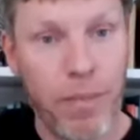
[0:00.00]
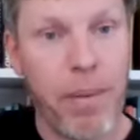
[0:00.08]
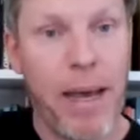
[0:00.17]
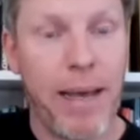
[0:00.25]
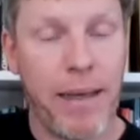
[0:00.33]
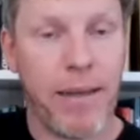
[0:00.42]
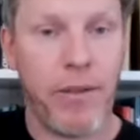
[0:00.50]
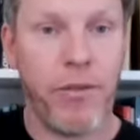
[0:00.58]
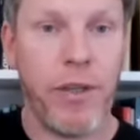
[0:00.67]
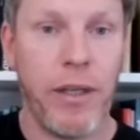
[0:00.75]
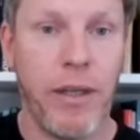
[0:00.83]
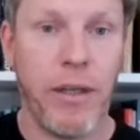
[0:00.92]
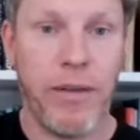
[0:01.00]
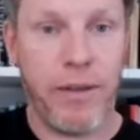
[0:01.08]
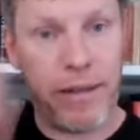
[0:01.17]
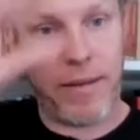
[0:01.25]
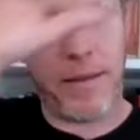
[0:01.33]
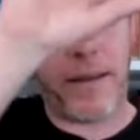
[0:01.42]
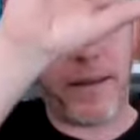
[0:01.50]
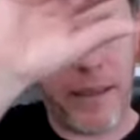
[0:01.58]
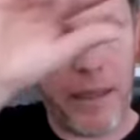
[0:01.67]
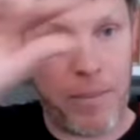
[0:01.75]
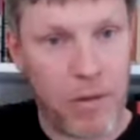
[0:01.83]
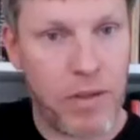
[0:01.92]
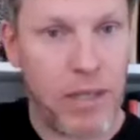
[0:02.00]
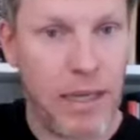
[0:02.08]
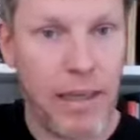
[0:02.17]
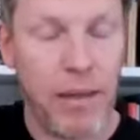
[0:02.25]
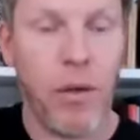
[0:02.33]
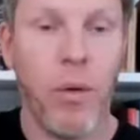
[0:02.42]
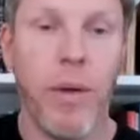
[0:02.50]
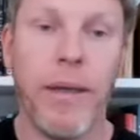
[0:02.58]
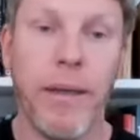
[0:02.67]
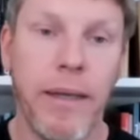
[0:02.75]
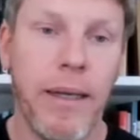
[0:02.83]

back at the vehicle to kind of keep this tail going.